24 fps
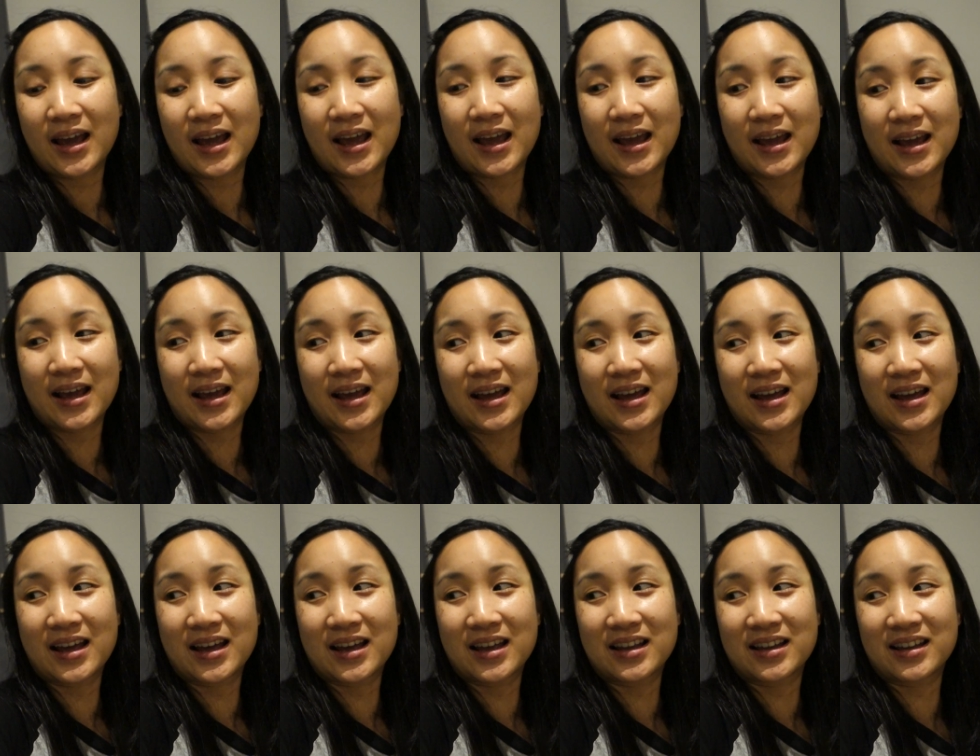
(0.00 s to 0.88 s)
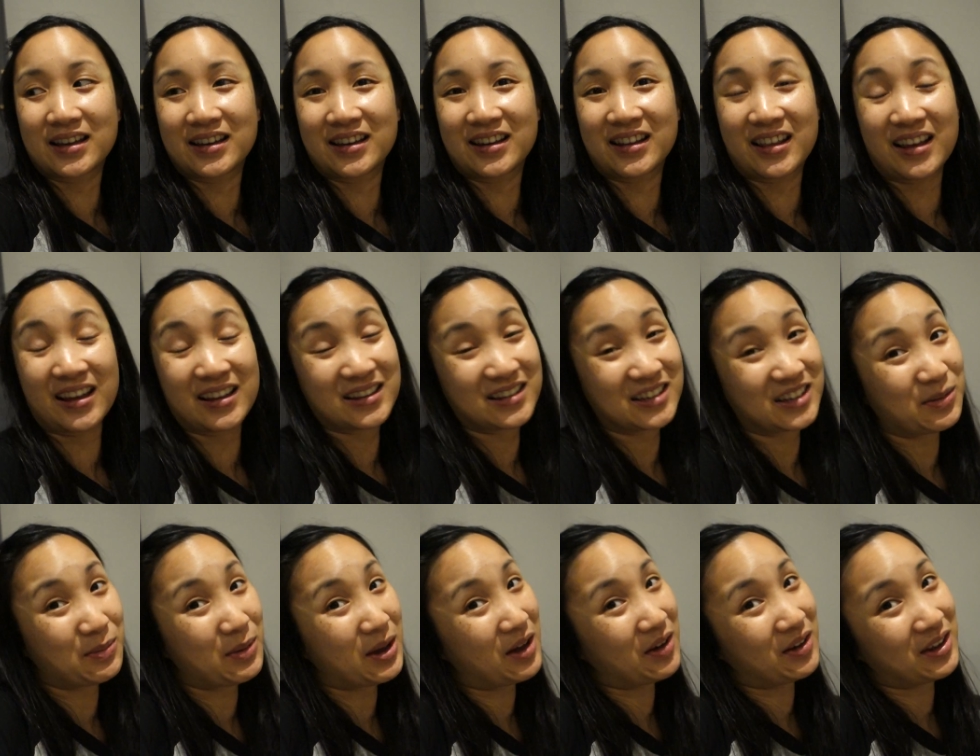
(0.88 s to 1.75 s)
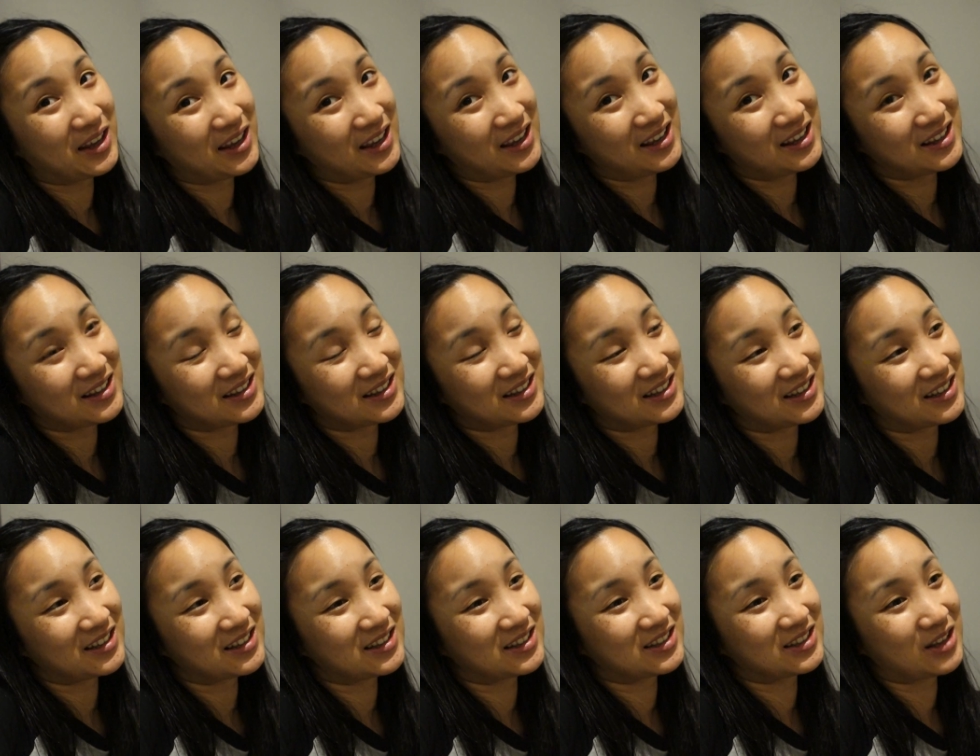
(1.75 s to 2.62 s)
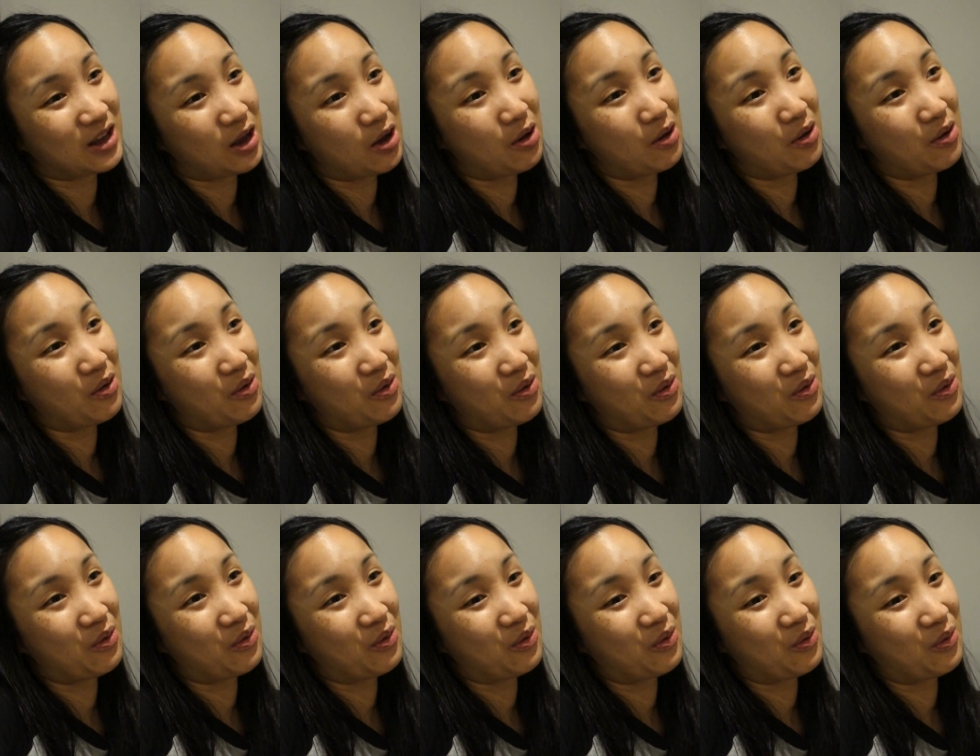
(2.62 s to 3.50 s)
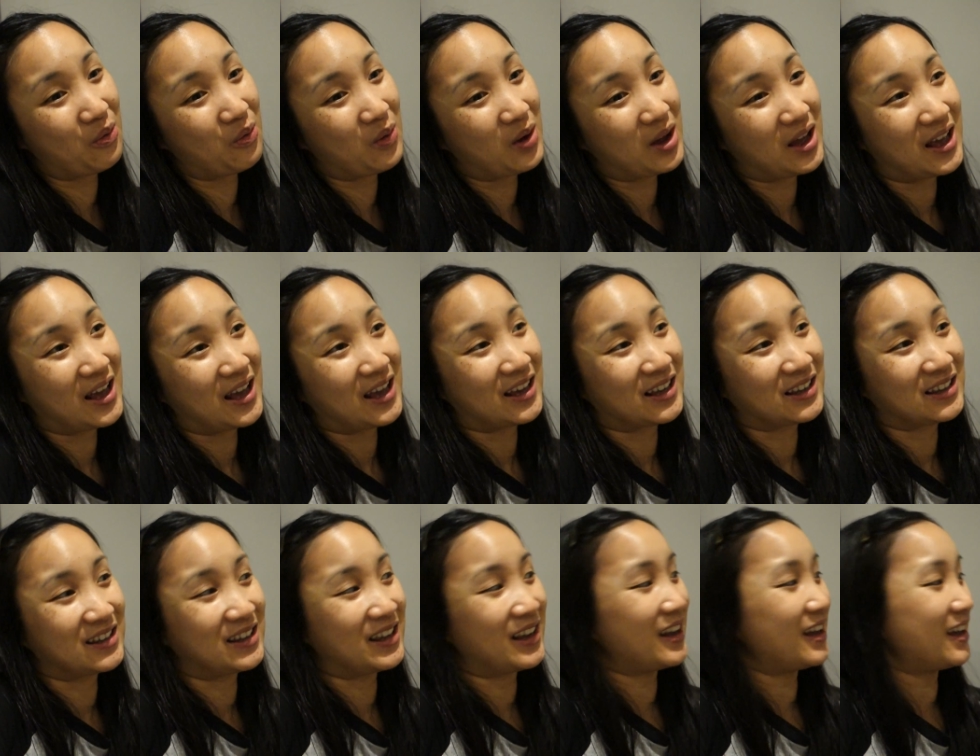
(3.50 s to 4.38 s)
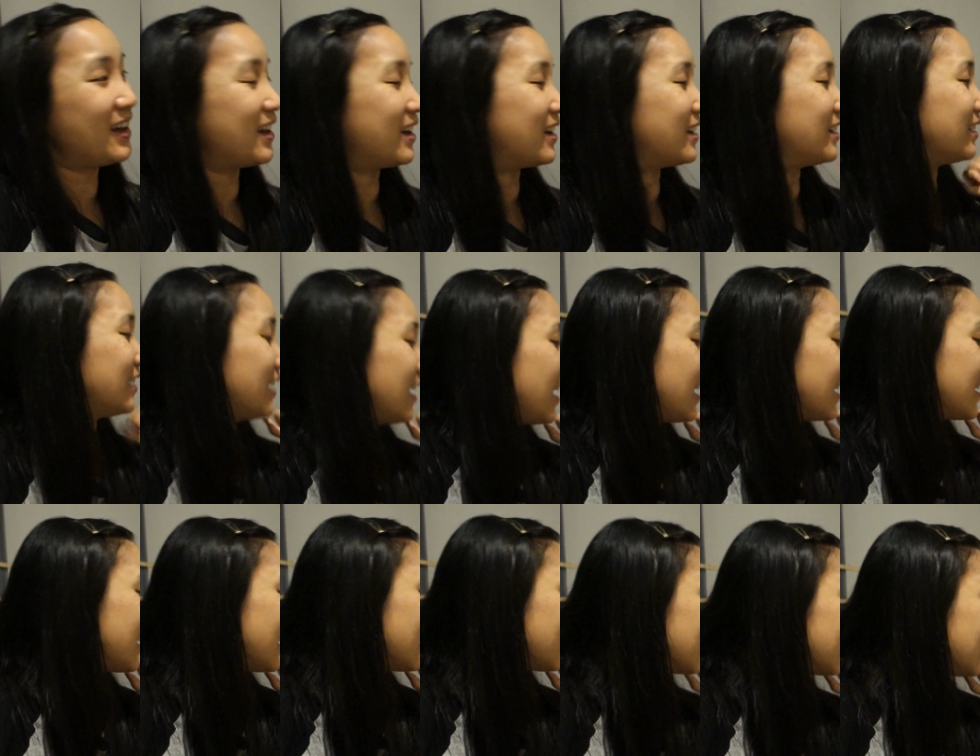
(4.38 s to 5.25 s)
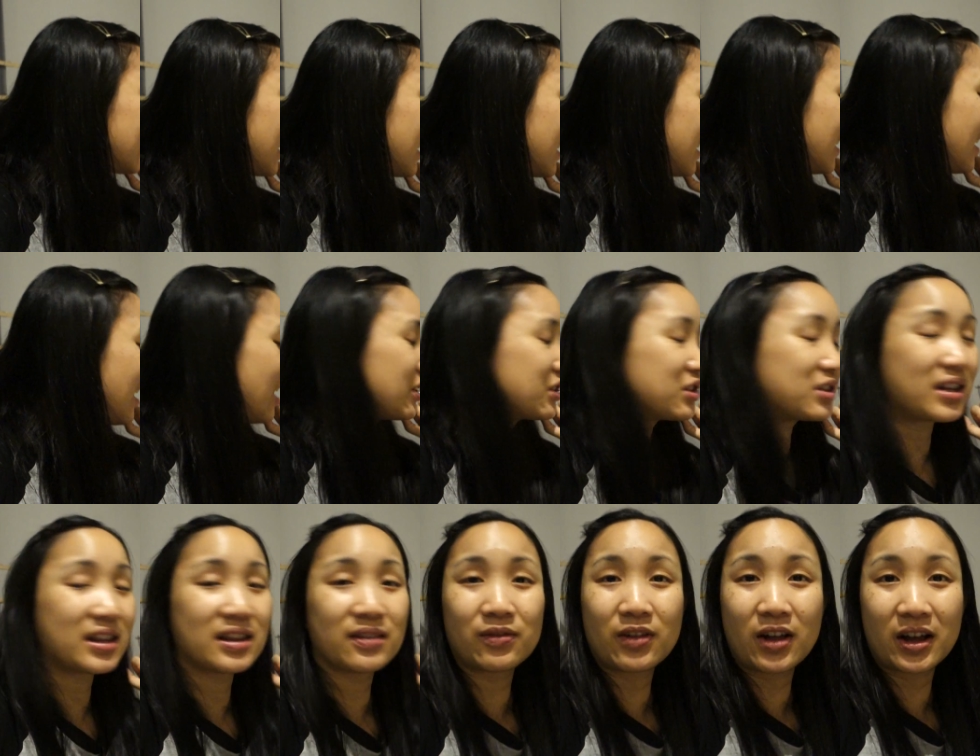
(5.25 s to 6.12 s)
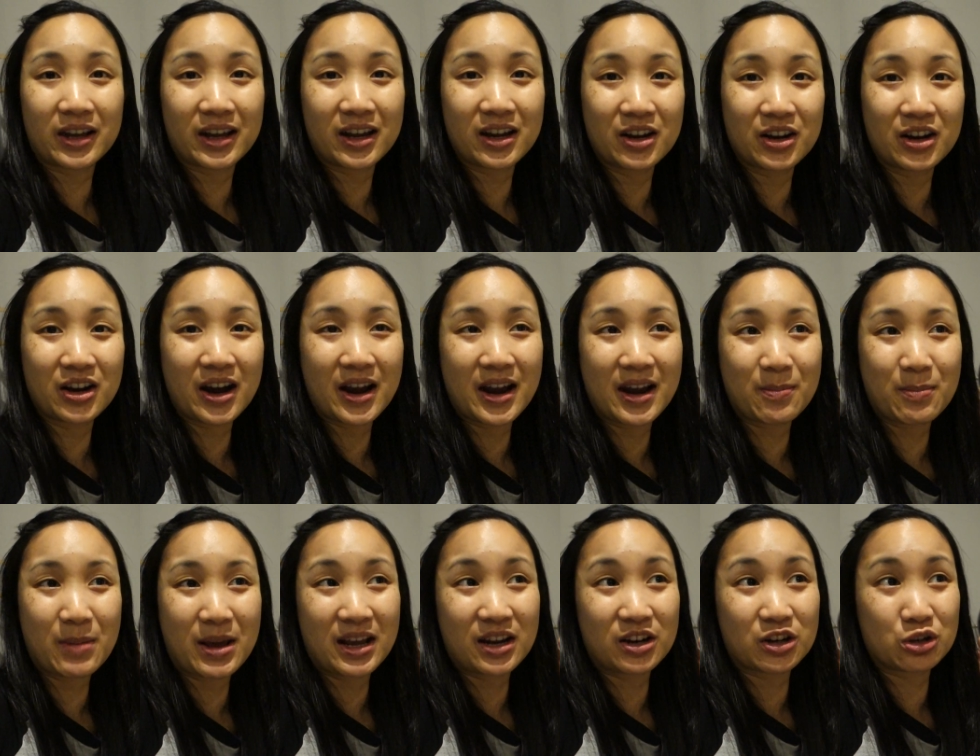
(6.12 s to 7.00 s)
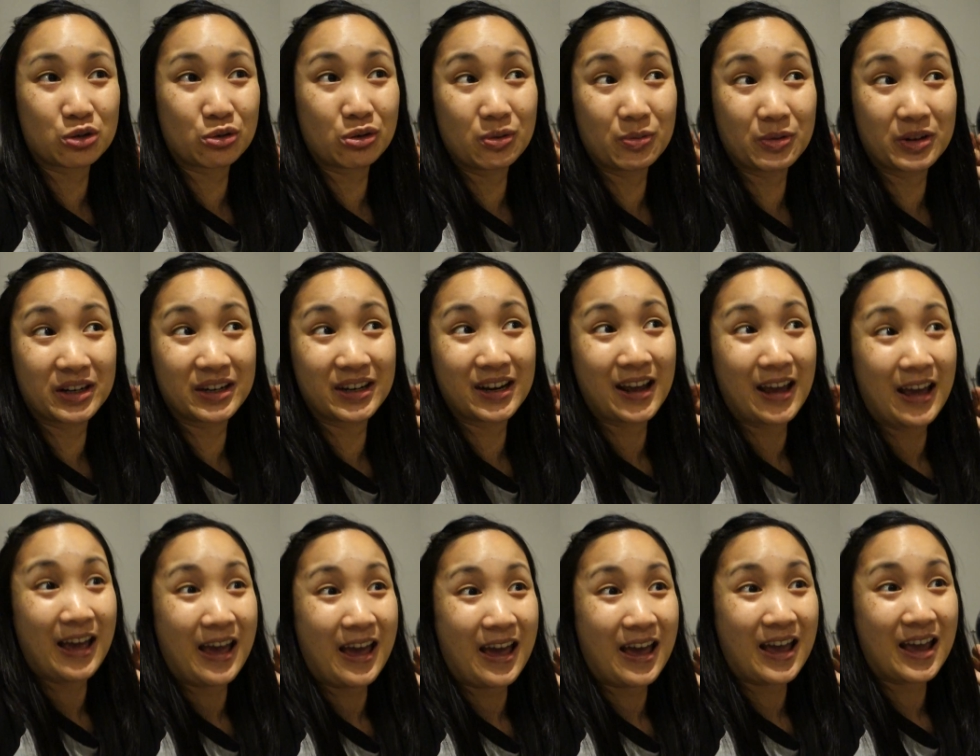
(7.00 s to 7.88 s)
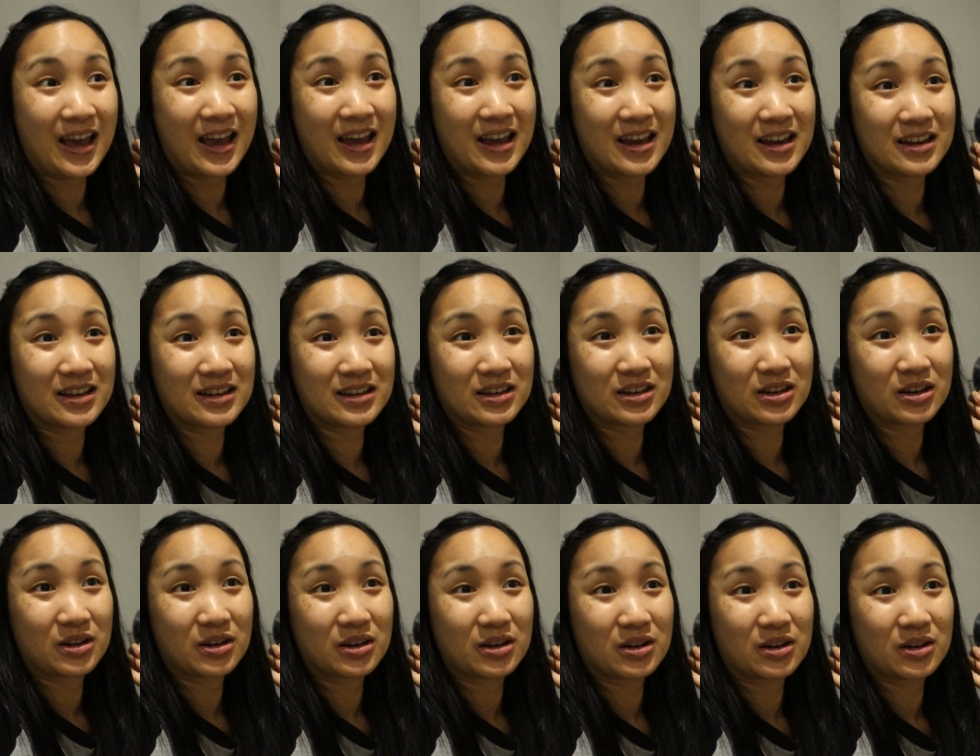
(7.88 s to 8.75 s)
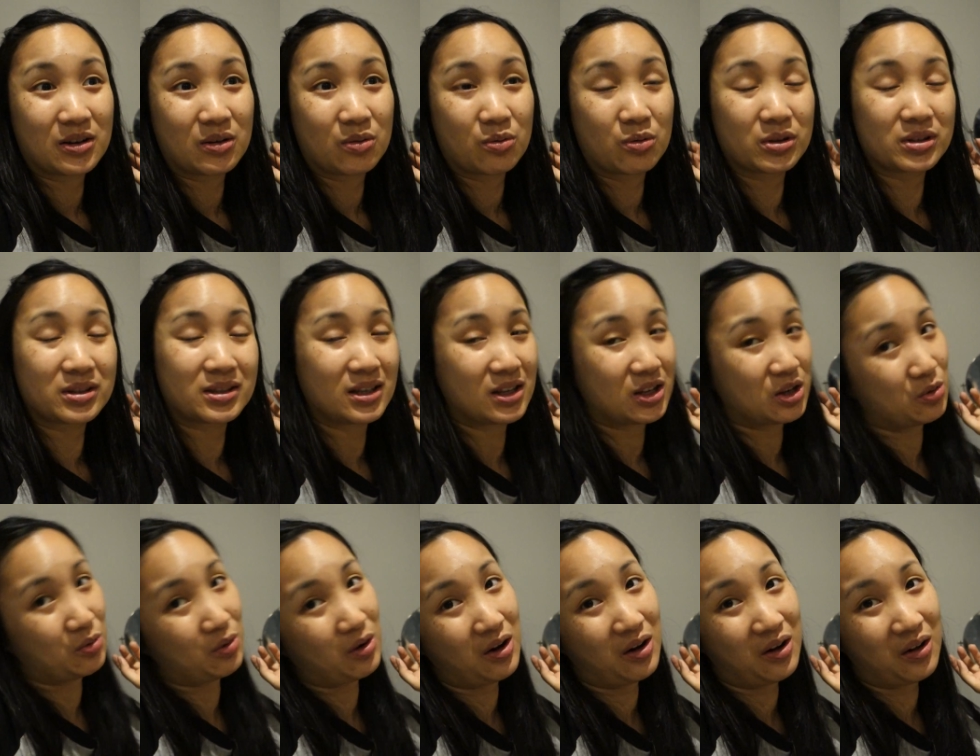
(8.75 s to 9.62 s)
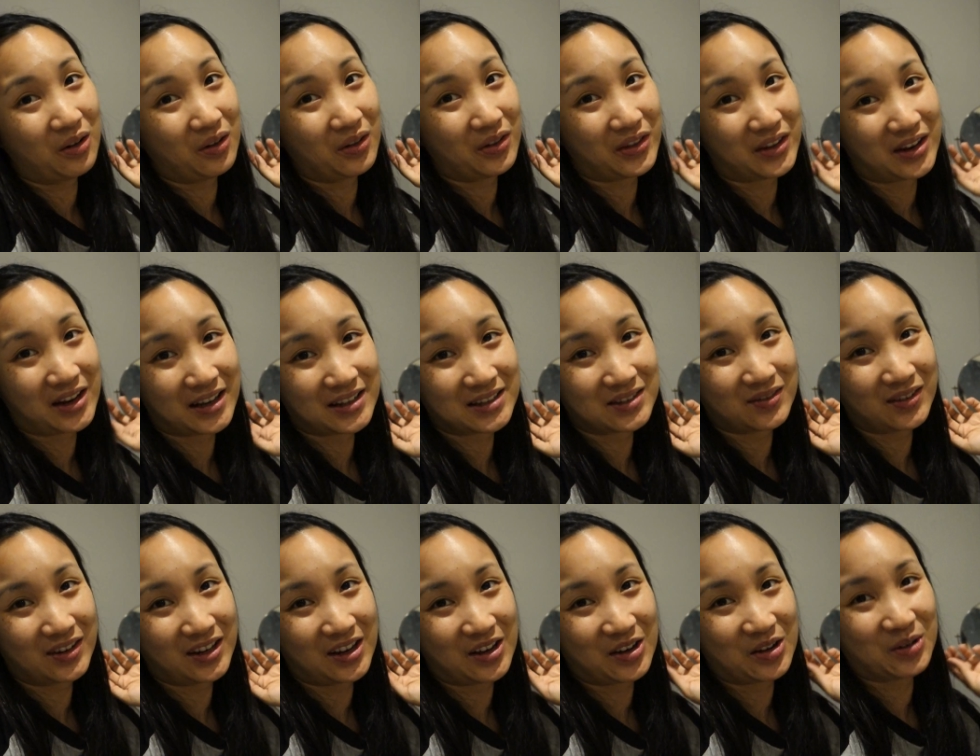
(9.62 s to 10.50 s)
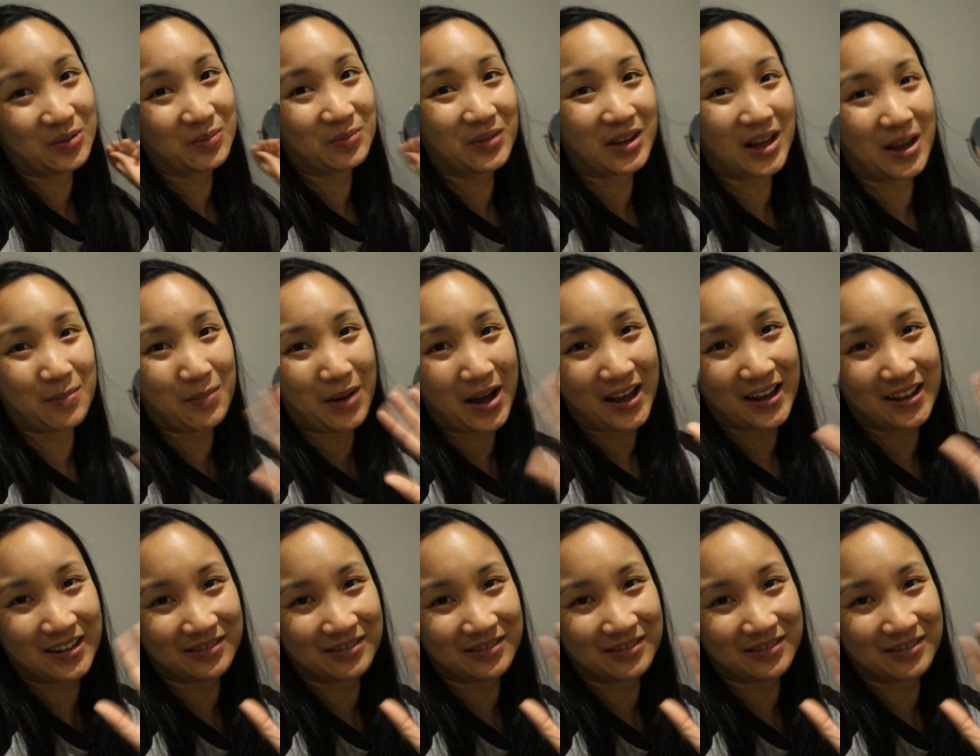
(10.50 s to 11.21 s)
And that's about it. So, yeah, I guess uh, I'll just end the vlog here and make it a short one and we'll see you all in the next video. Okay, bye.